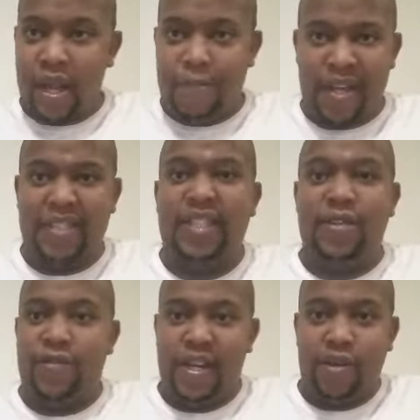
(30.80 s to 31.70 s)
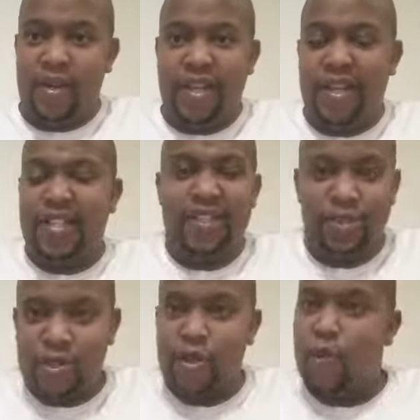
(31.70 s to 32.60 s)
practically fighting relegation,
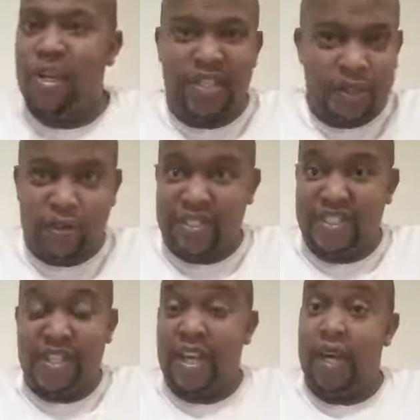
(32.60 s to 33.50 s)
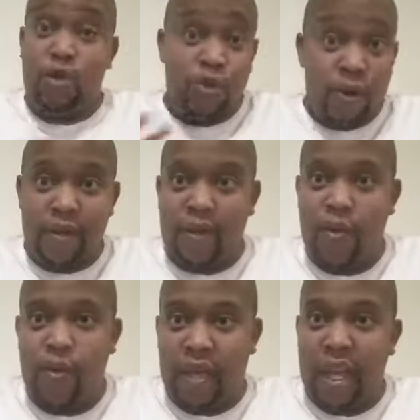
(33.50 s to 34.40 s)
so the quality was in there throughout the
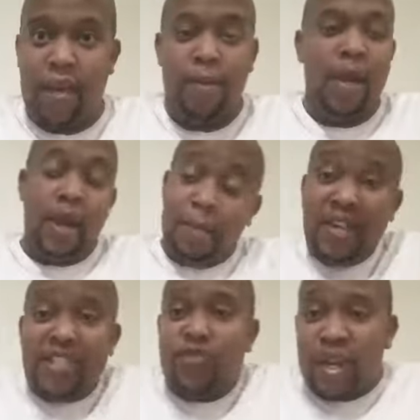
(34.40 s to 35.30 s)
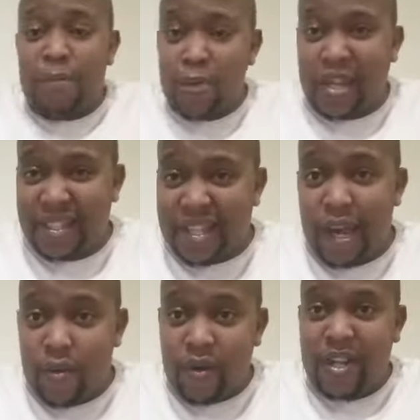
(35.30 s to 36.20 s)
whole game. But let's try to break it
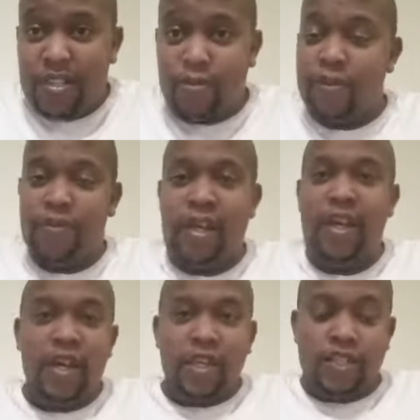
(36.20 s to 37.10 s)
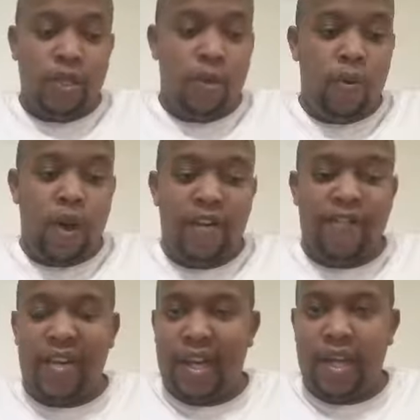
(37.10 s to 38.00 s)
down, right? To be fair, so I
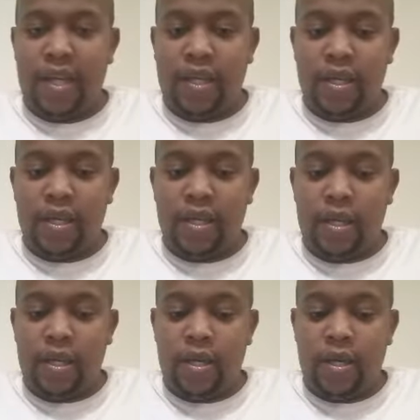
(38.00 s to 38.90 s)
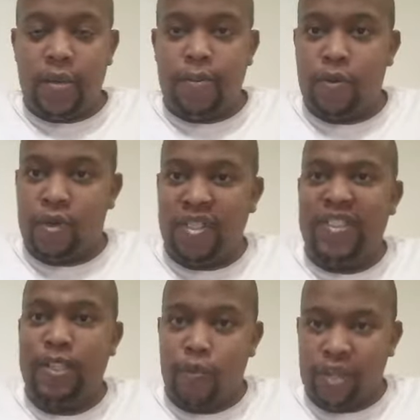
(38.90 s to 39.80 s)
felt like Polokwane
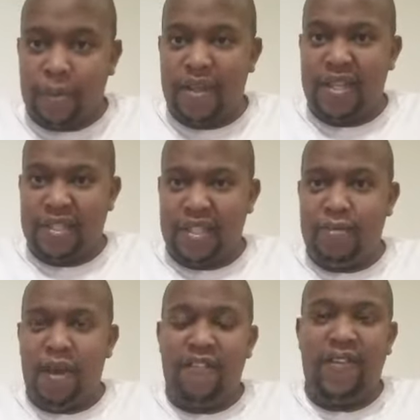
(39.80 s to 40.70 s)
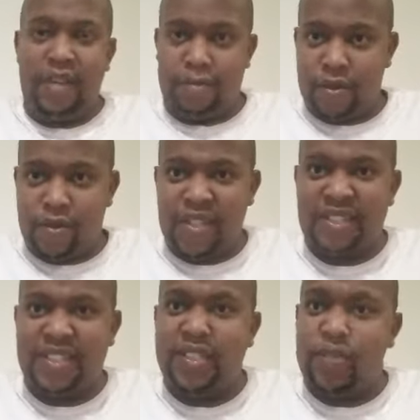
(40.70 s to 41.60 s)
City were the better team. I feel like Polokwane
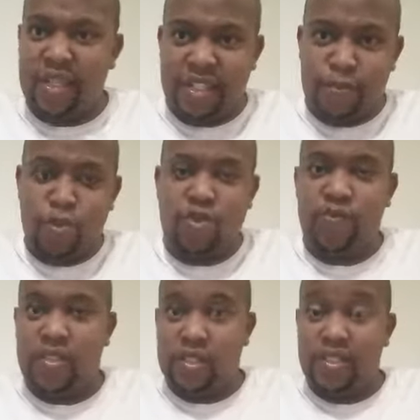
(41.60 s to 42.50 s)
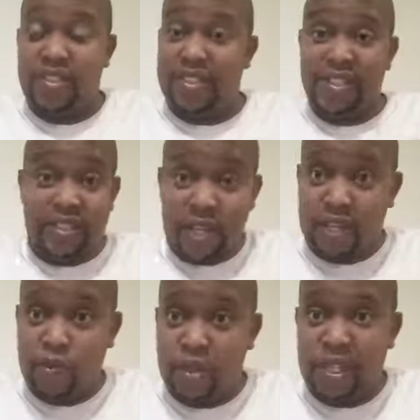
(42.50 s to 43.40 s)
City created most of the chances. They
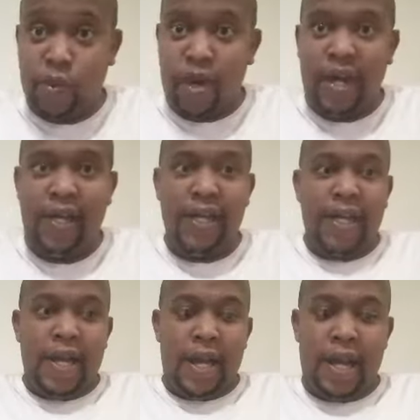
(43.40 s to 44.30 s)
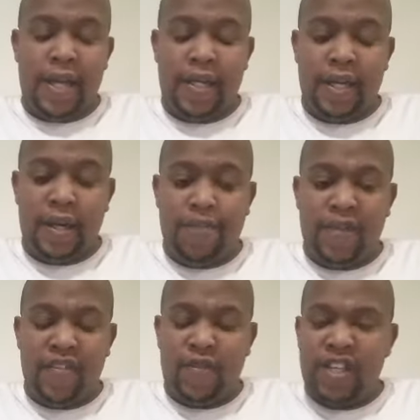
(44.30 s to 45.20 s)
started really well, and
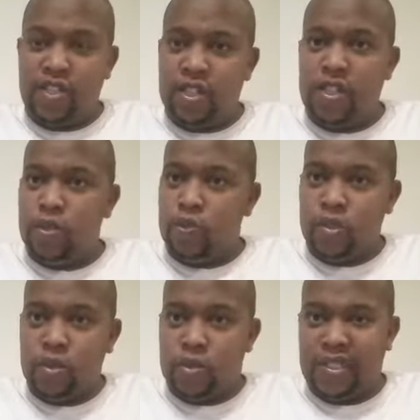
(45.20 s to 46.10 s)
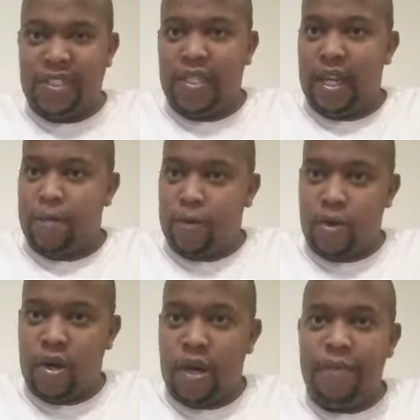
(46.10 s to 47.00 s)
eventually you could see like
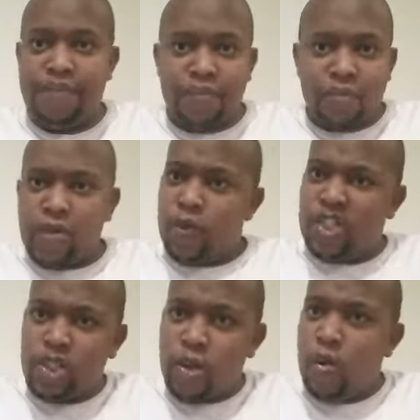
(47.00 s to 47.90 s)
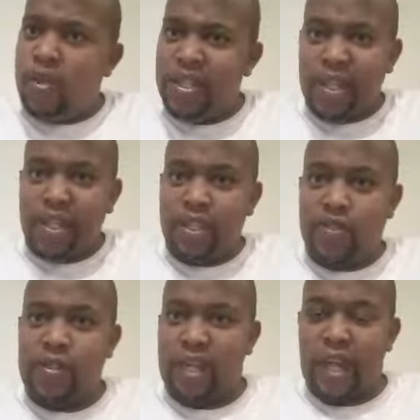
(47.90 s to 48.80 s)
Baroka was slowly getting
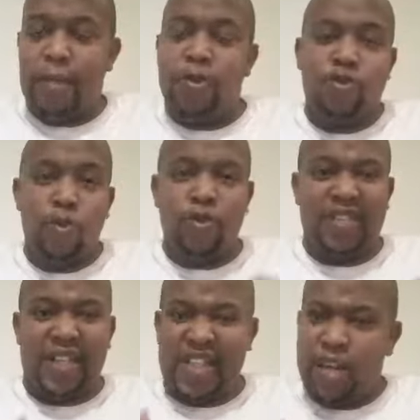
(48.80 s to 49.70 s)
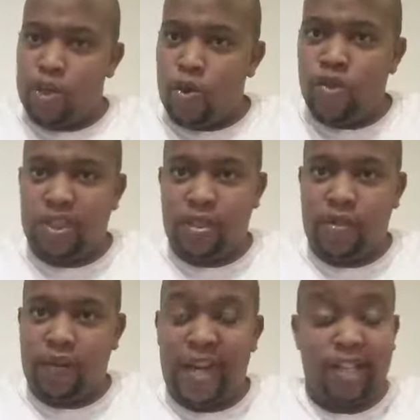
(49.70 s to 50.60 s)
into the game. It's almost like that notion
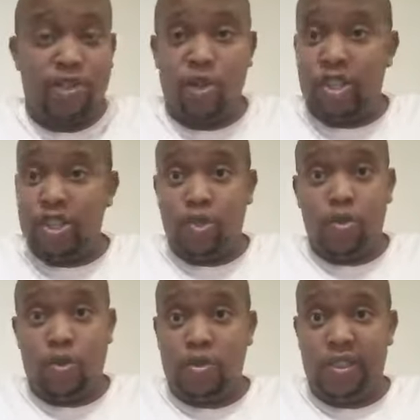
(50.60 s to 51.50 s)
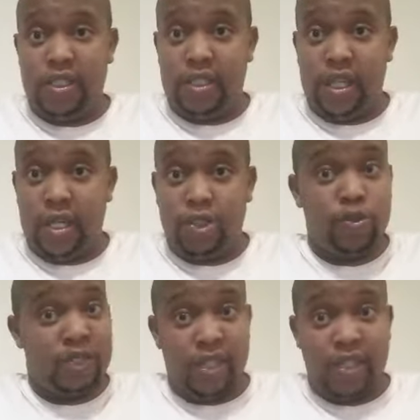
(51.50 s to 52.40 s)
of like, as long as you don't concede, guys, you're
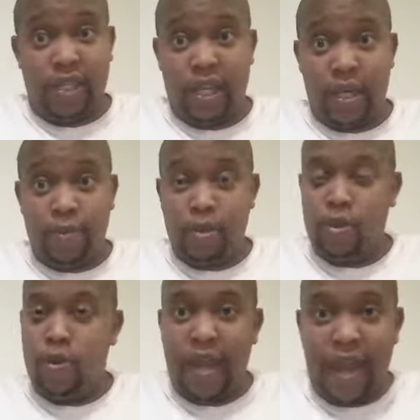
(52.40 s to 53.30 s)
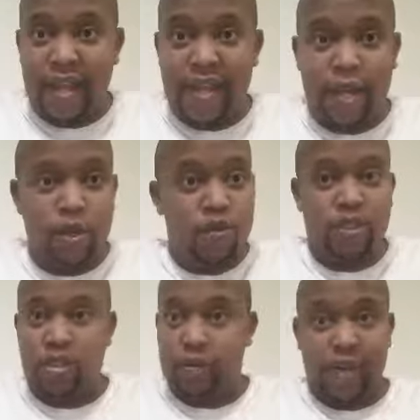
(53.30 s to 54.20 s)
still in the game. You know, they had that
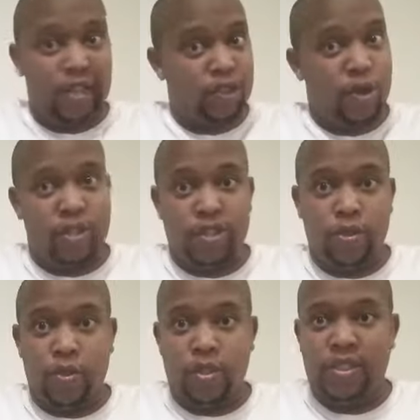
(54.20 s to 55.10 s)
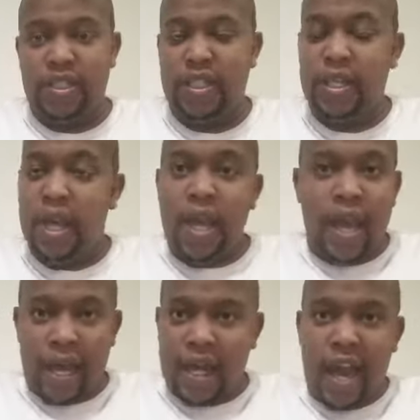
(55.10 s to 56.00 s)
notion of like, as long as you don't concede,
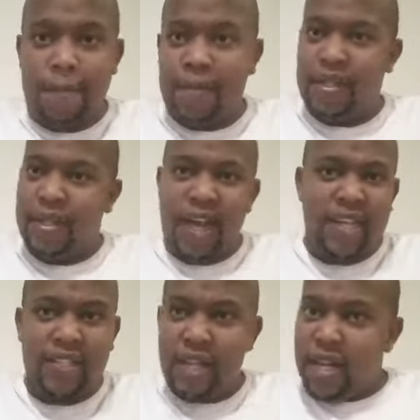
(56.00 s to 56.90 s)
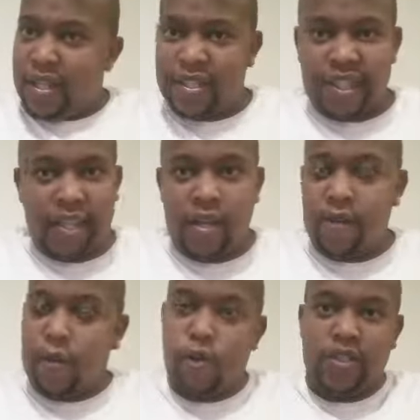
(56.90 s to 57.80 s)
and it happened. And as the second
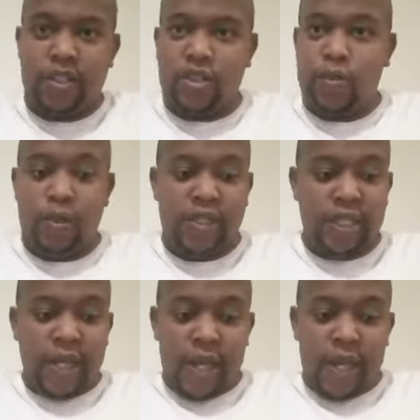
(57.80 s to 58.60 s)
half goes into it,